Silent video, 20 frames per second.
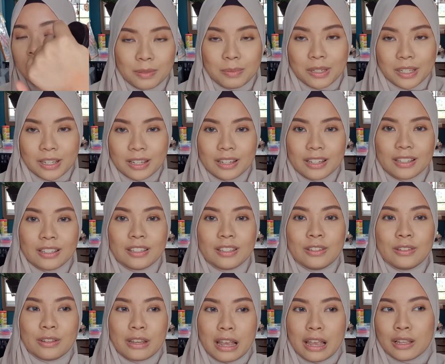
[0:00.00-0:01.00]
because
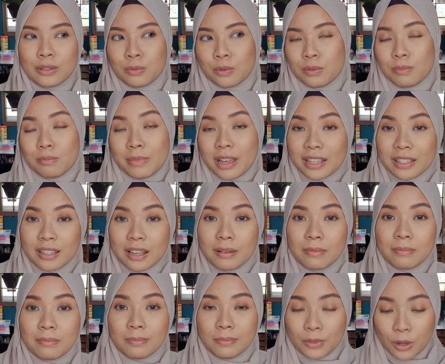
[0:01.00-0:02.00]
you guys won't mess up
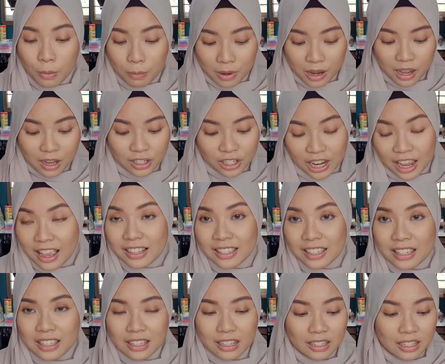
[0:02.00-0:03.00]
your blush as
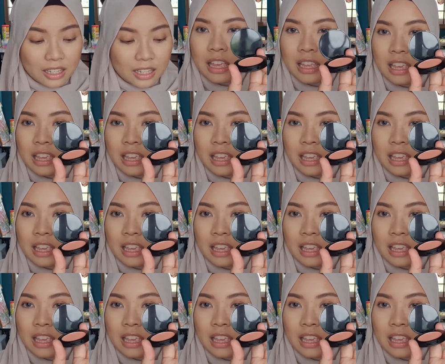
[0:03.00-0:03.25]
easily.